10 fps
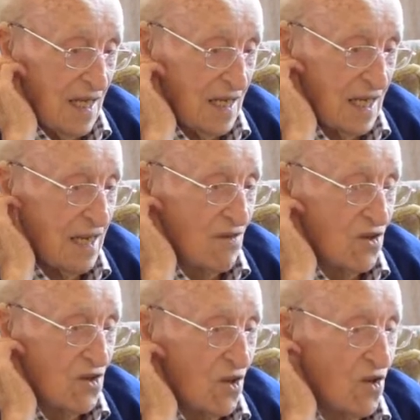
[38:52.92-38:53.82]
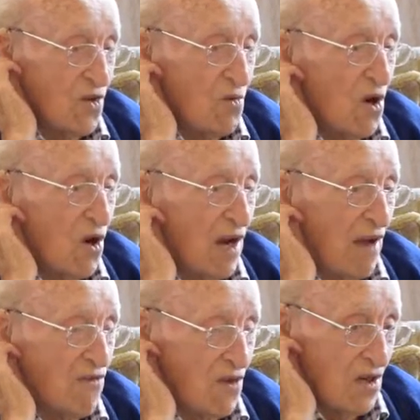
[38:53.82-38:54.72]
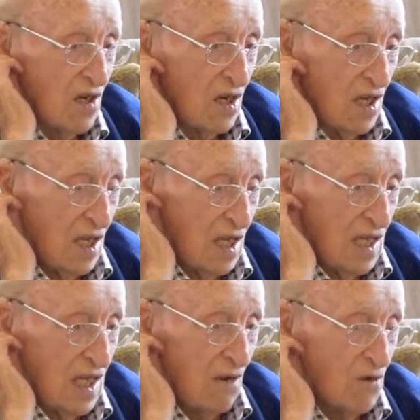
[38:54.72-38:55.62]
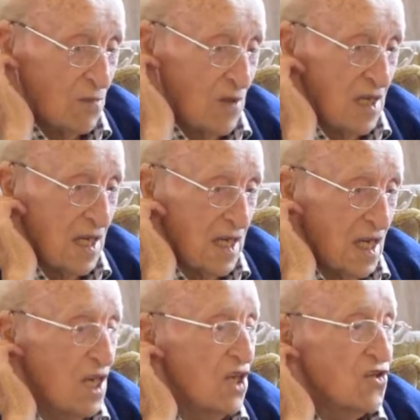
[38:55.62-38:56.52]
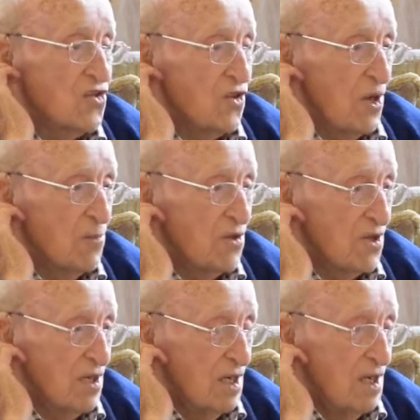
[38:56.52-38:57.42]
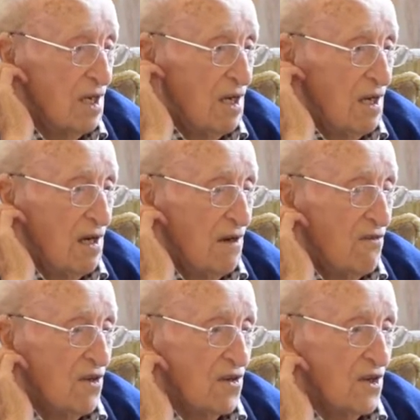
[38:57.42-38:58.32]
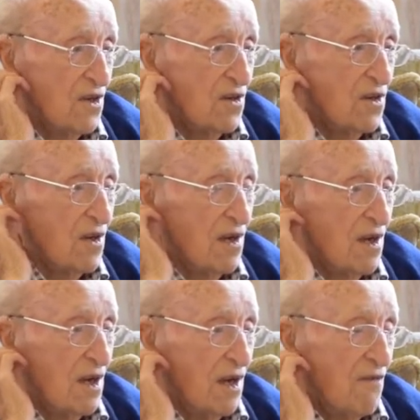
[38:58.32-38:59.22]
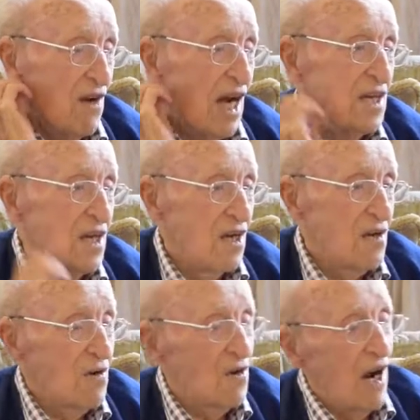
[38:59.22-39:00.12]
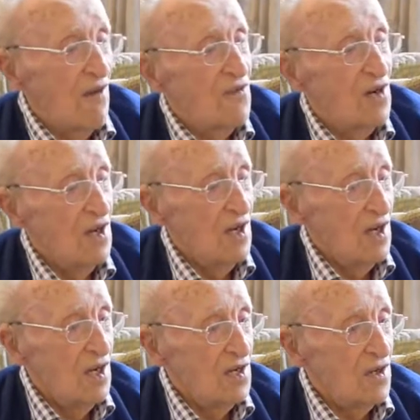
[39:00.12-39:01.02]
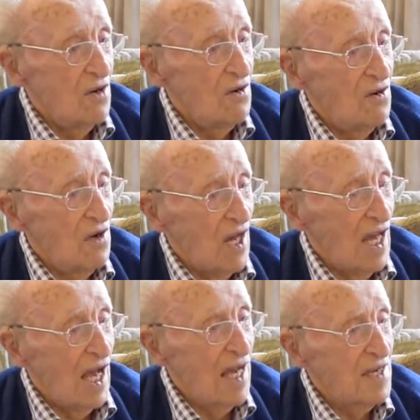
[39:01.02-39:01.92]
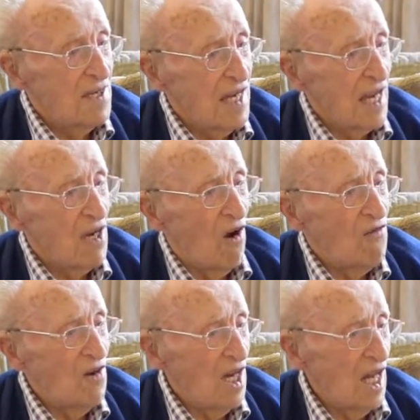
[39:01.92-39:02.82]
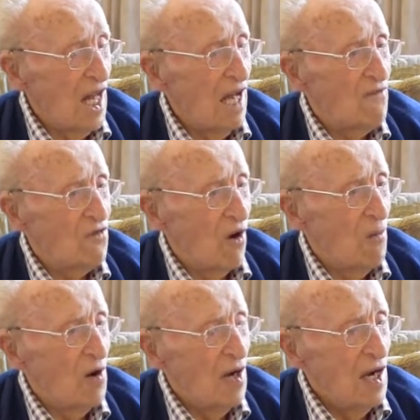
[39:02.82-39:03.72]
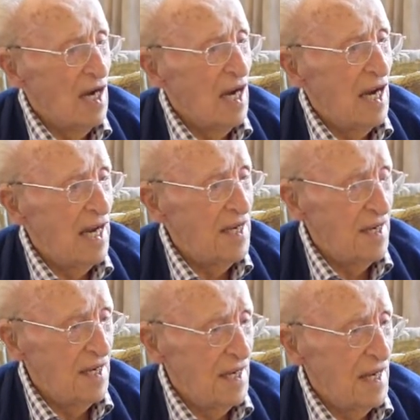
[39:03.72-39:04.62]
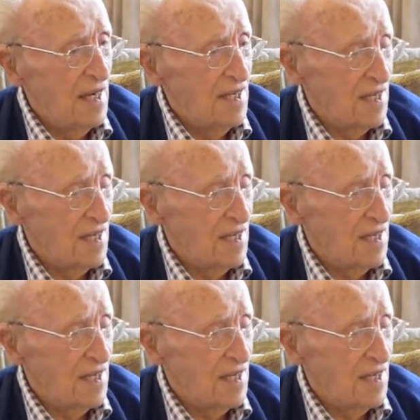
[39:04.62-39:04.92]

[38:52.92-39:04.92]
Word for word: to give us another war effort. That was building airstrips for the uh, fighter craft to alight, take off and alight from in, in